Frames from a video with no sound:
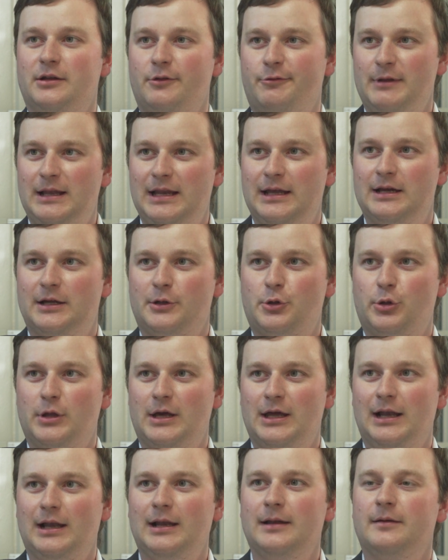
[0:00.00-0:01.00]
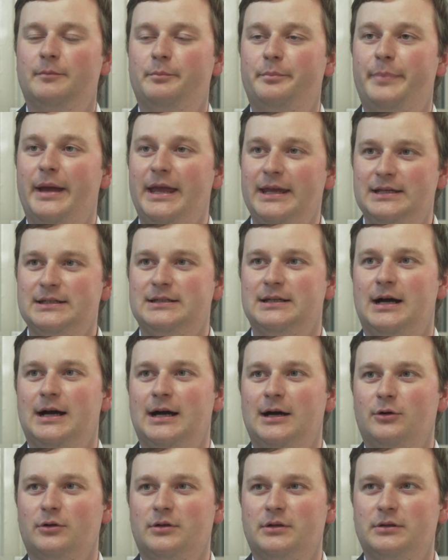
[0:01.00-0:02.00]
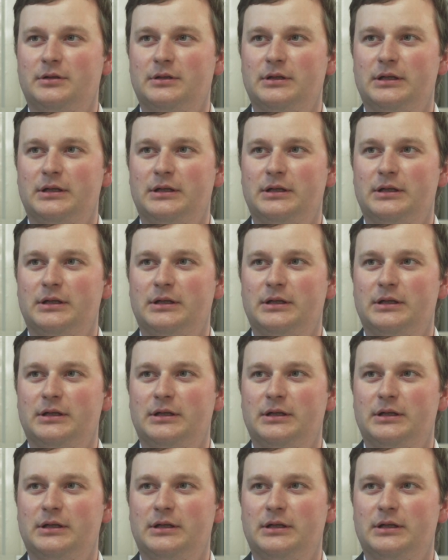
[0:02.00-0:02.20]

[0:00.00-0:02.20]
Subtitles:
the silica gel, bake it out